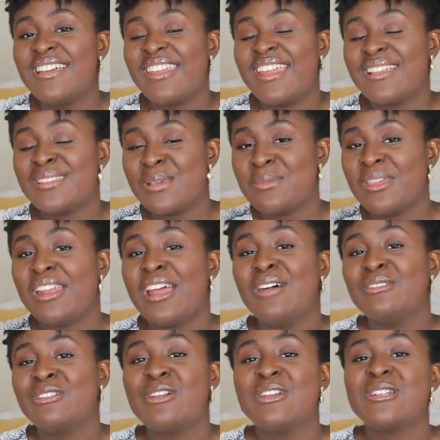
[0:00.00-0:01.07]
That's something
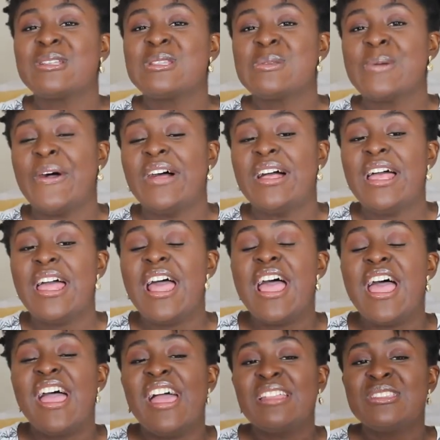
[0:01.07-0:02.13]
that I've learned as well.
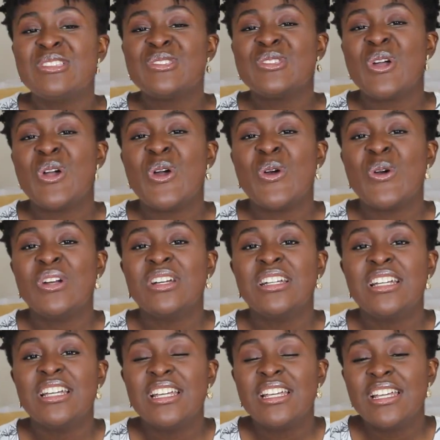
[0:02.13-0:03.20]
And so,
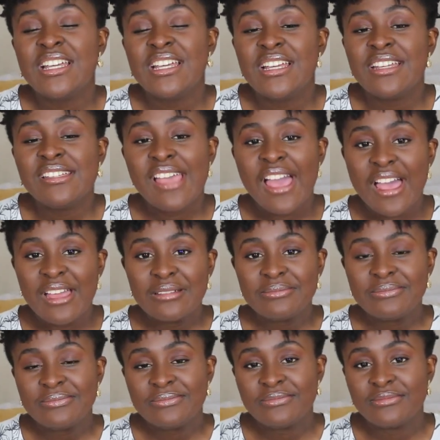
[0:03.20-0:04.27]
yeah,
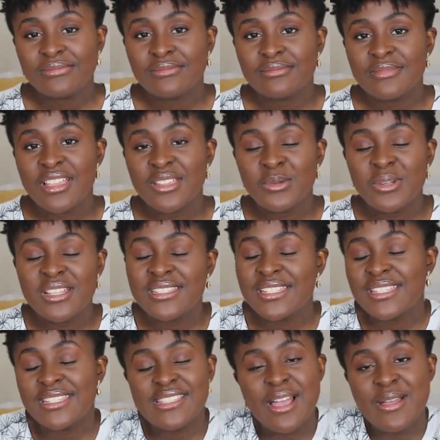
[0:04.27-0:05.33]
I just wanted to
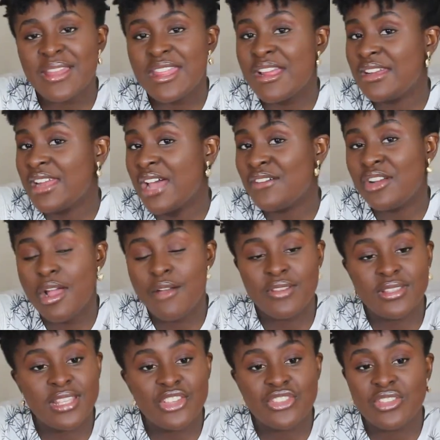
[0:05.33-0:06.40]
sit down here and have a
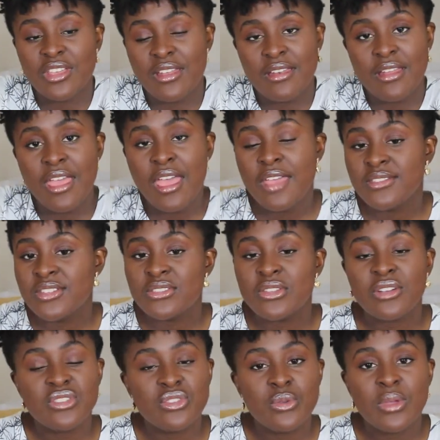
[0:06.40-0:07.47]
conversation, just
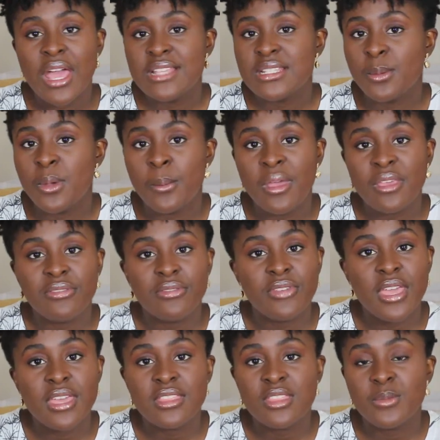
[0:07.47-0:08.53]
talk to you guys about my
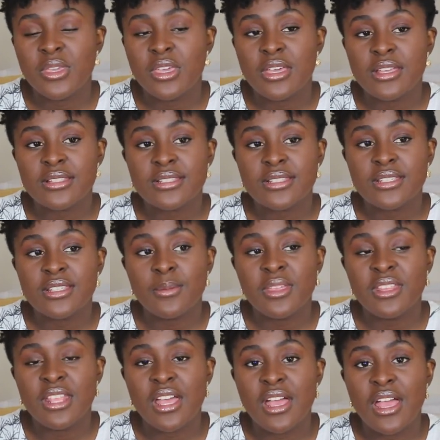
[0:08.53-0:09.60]
faith, because it's
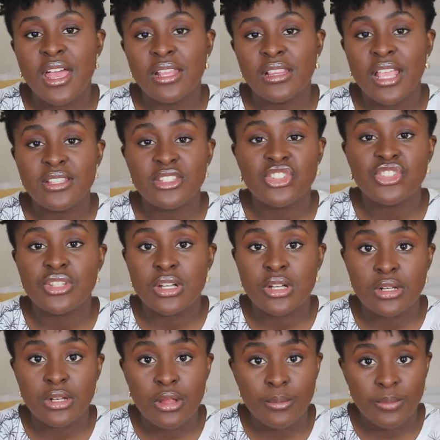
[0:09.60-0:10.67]
something that I like to
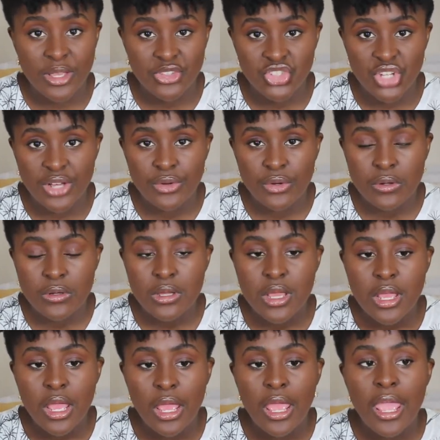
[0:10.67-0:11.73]
share on my channel,
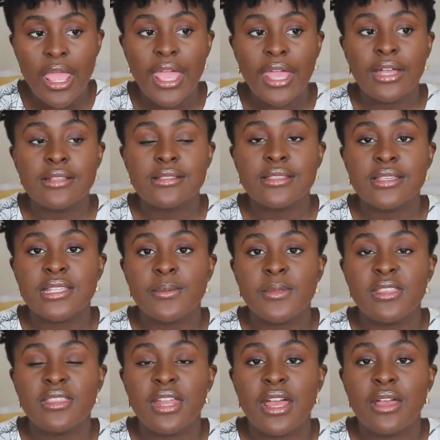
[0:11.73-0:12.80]
and it's
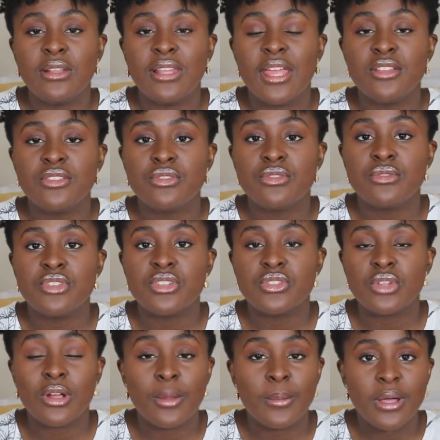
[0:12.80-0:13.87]
something that I like to just
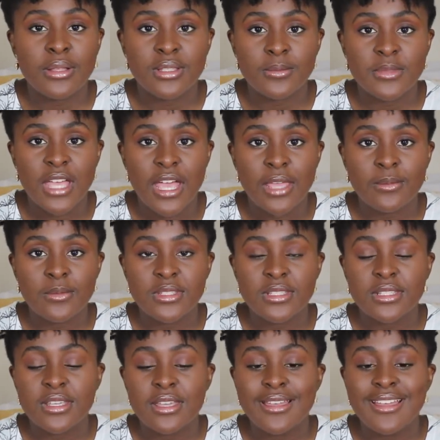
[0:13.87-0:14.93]
talk about sometimes.